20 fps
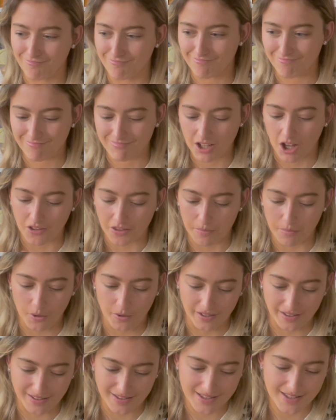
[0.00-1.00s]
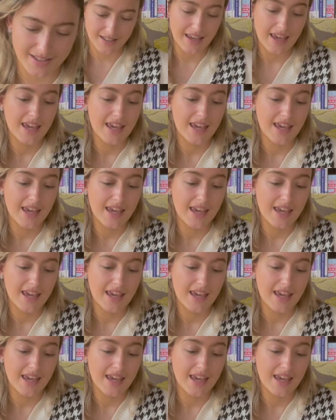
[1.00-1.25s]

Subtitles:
Not the point.